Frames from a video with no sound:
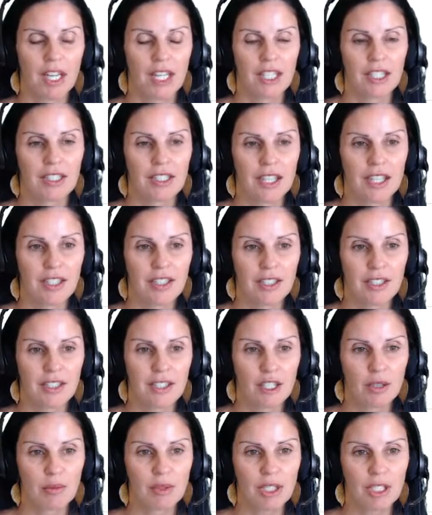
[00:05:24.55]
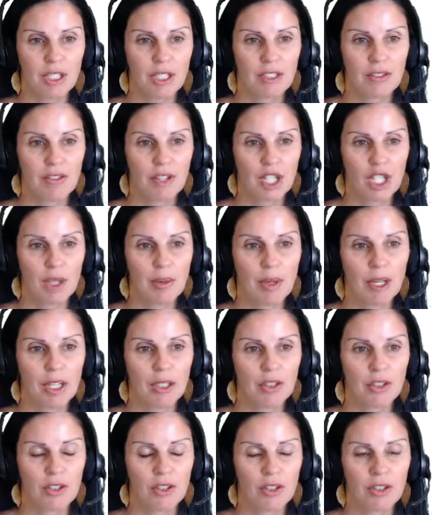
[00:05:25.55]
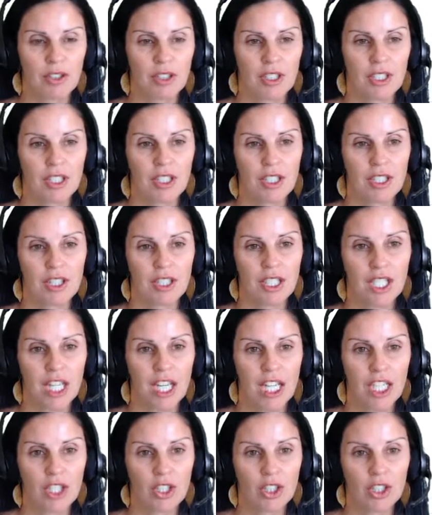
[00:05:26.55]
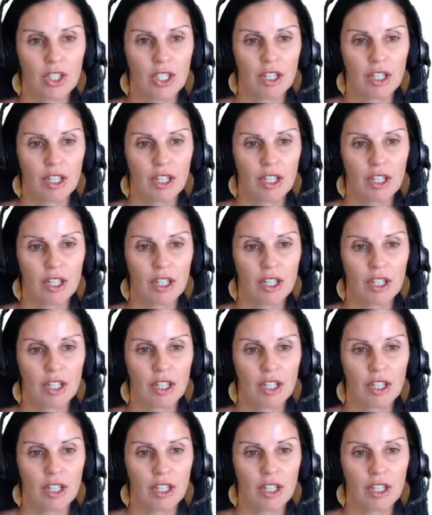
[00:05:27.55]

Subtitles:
It takes the subject of the email and turns it into the title